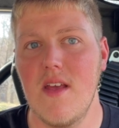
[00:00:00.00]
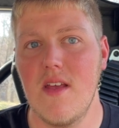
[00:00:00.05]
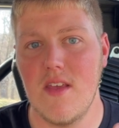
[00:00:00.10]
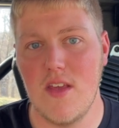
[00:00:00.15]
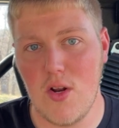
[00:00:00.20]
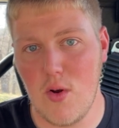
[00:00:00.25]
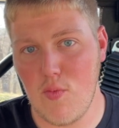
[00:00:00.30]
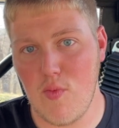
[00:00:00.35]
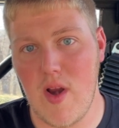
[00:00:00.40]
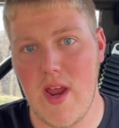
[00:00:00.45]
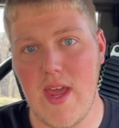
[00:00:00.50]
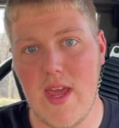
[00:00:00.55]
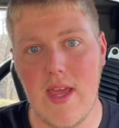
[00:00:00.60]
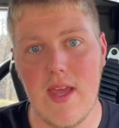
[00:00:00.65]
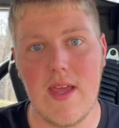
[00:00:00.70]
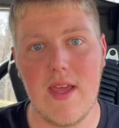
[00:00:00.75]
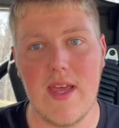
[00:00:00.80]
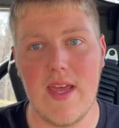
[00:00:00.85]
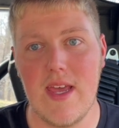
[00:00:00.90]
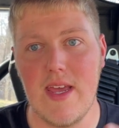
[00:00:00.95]
You know,
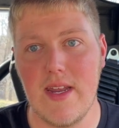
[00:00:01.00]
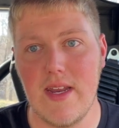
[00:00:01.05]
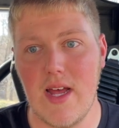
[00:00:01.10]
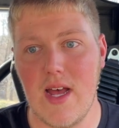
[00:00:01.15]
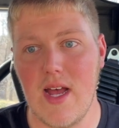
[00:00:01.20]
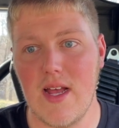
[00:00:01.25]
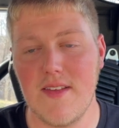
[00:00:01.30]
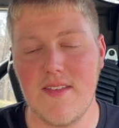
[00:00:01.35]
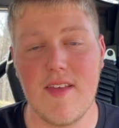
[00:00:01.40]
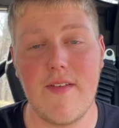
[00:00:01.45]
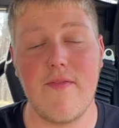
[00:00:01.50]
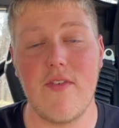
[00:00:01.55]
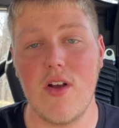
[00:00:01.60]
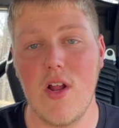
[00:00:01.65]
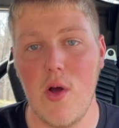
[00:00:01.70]
Ray and uh, Sanford